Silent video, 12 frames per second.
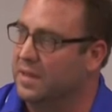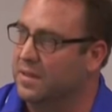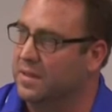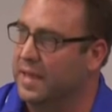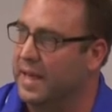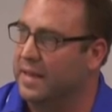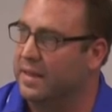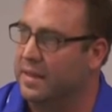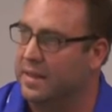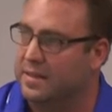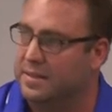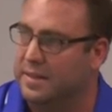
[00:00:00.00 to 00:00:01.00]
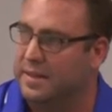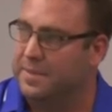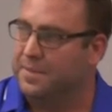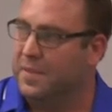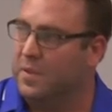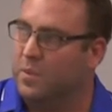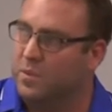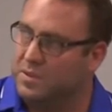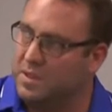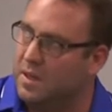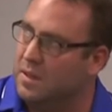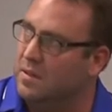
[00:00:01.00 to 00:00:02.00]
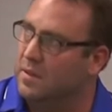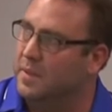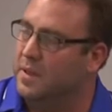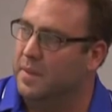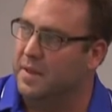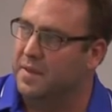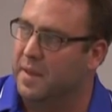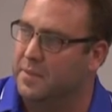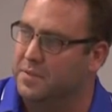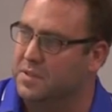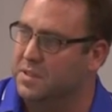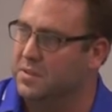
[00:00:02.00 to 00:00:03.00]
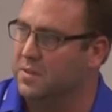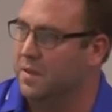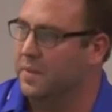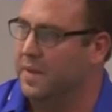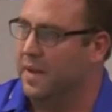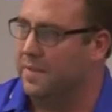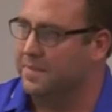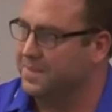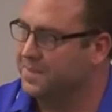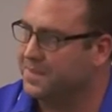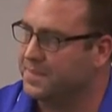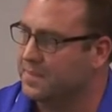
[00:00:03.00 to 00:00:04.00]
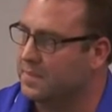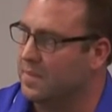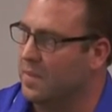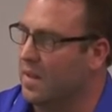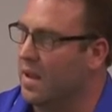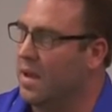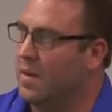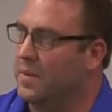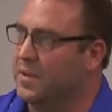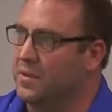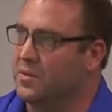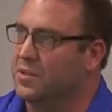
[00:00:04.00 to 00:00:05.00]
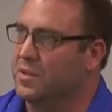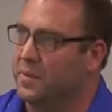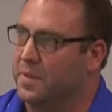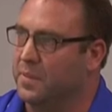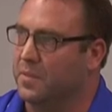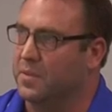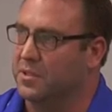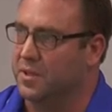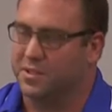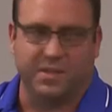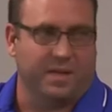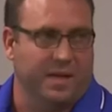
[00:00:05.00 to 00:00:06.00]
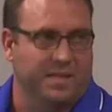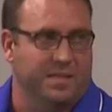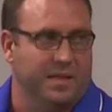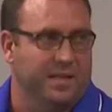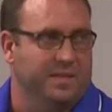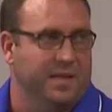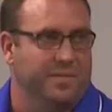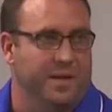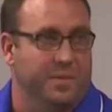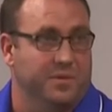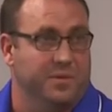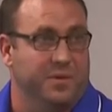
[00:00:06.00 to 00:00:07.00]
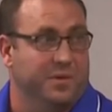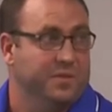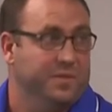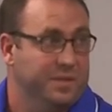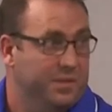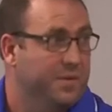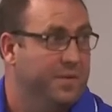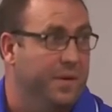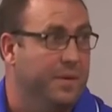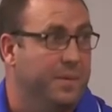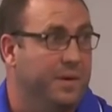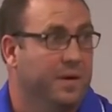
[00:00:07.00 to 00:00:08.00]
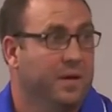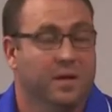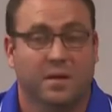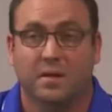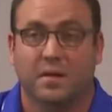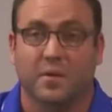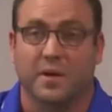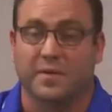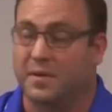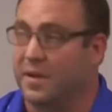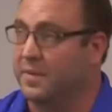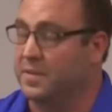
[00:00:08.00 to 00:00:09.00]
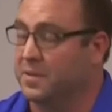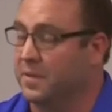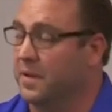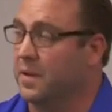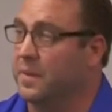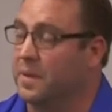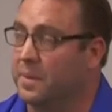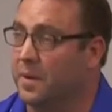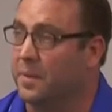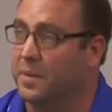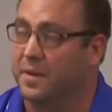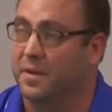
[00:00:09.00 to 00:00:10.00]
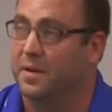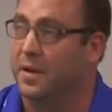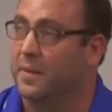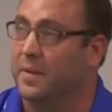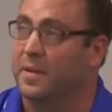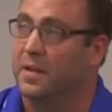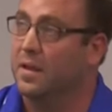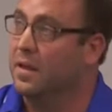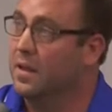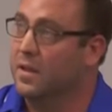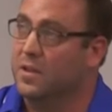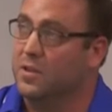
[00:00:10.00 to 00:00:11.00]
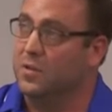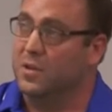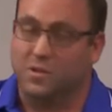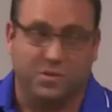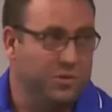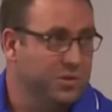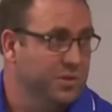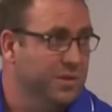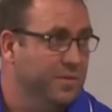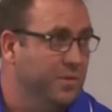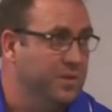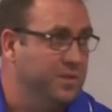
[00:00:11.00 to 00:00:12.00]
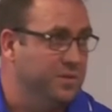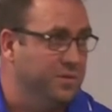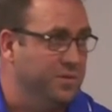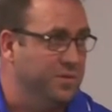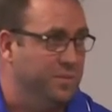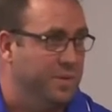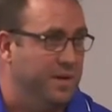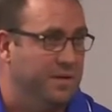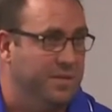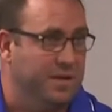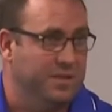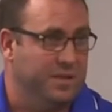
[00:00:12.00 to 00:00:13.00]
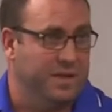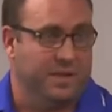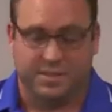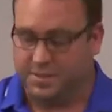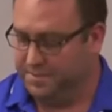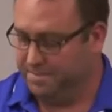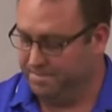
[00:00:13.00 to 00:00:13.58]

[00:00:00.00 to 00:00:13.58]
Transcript: a look at it, and we'll talk a little bit about that procedure coming up. But usually people with stretching, icing, anti-inflammatory use, physical therapy. We have a great physical therapy department here. I mean, you can usually avoid surgery for plantar fasciitis.